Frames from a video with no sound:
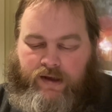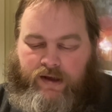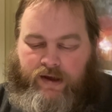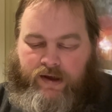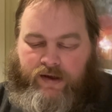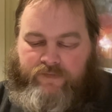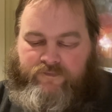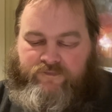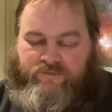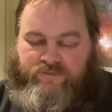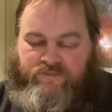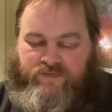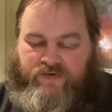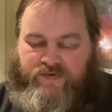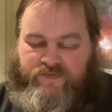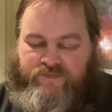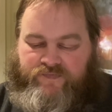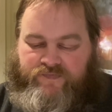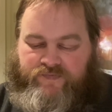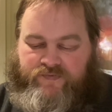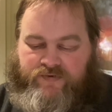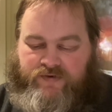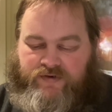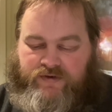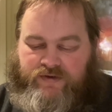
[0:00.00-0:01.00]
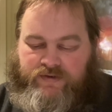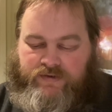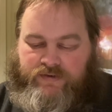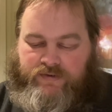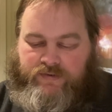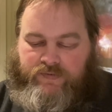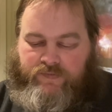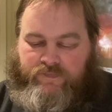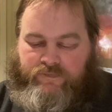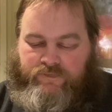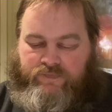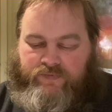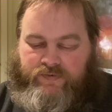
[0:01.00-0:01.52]
and
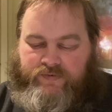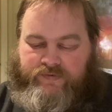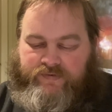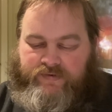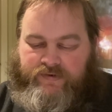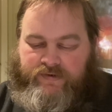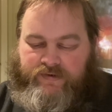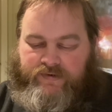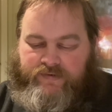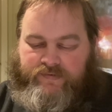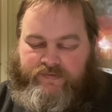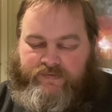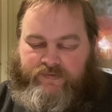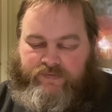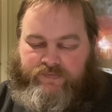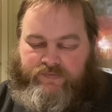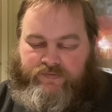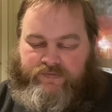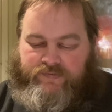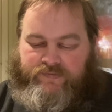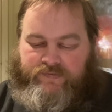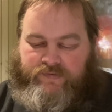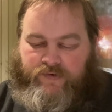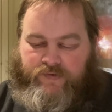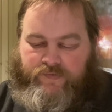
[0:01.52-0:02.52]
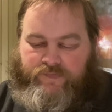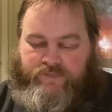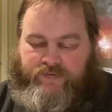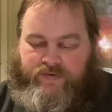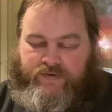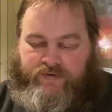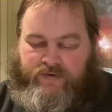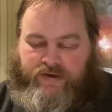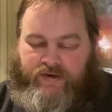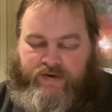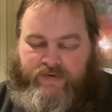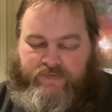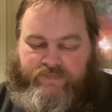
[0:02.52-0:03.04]
riverine flotillas of the Soviet
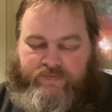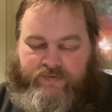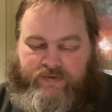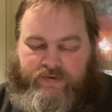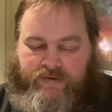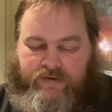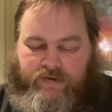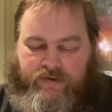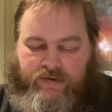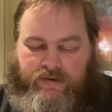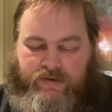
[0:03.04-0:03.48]
Navy,